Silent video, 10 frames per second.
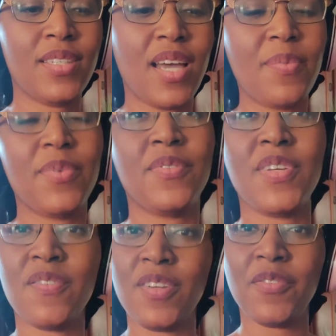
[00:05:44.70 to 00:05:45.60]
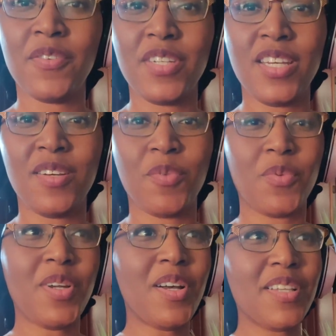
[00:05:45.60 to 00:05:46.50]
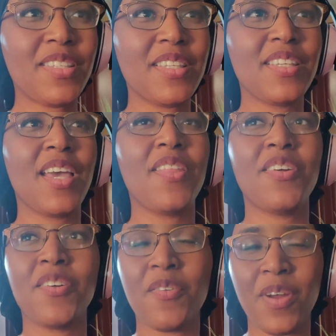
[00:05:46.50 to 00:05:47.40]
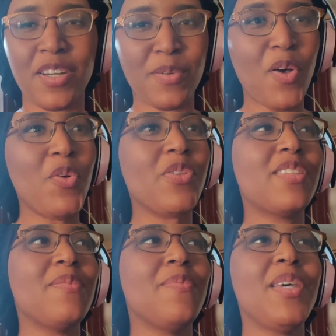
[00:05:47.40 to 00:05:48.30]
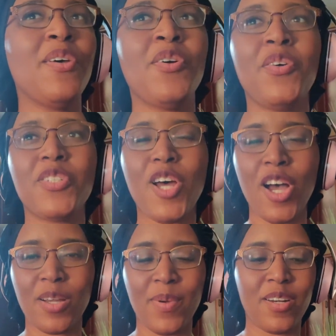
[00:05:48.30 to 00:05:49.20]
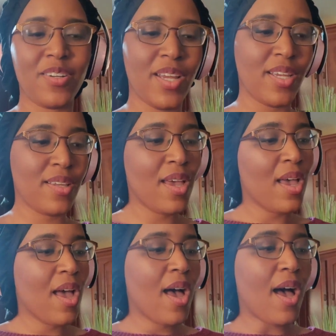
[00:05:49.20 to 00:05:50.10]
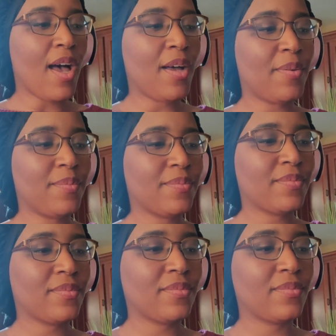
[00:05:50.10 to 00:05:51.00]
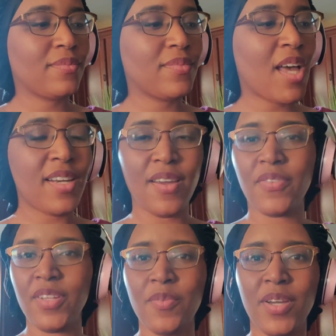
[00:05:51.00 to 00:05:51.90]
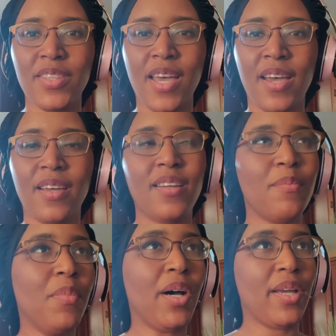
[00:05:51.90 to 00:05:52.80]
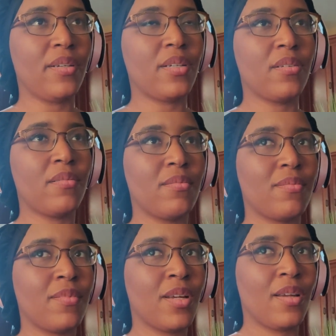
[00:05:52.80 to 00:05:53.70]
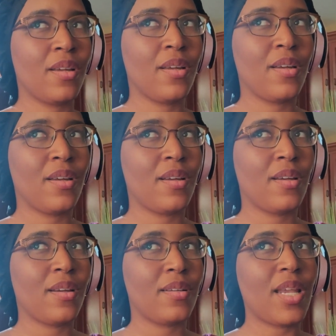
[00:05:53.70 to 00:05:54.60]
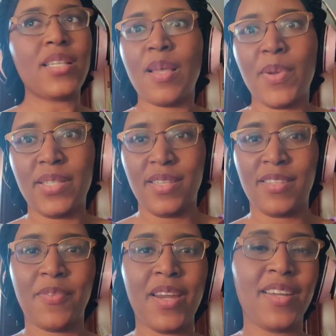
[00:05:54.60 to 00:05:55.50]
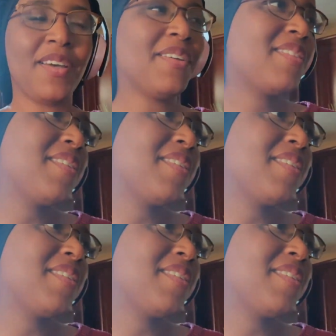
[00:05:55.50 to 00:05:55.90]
the type of evening routine where we all sit together around the wholesome meal, talk about our day. Um, I definitely want that, but that's not my season right now.